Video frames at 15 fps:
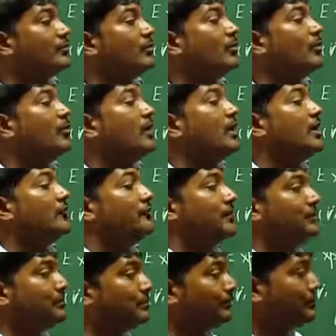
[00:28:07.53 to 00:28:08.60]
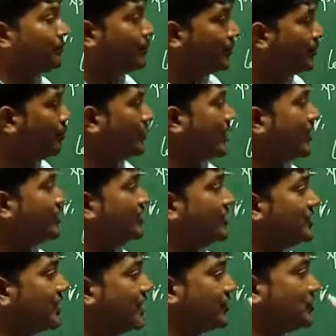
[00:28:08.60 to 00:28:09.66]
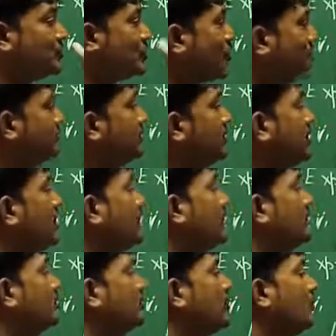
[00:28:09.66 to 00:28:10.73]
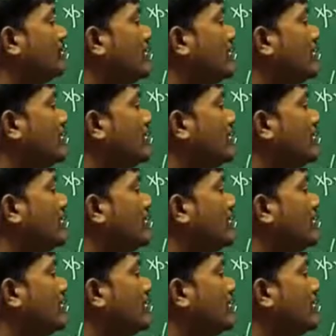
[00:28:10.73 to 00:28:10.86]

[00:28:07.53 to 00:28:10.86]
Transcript: So we proved, or we have shown 0.47